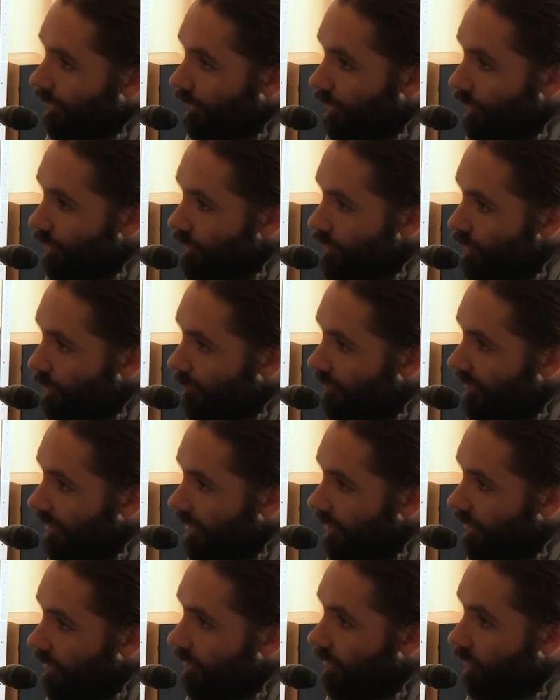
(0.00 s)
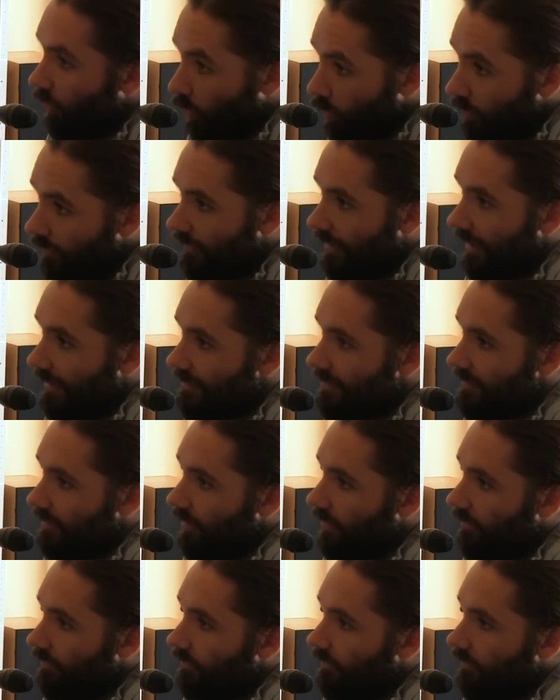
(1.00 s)
your YouTube video, yep. all of that
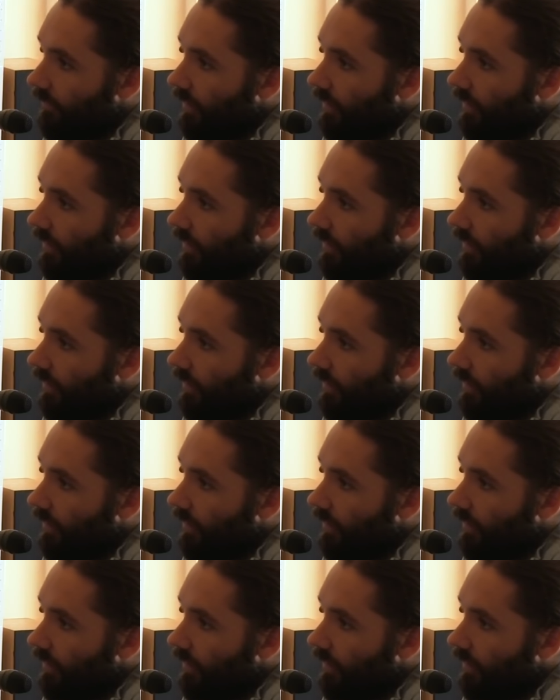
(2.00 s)
stuff.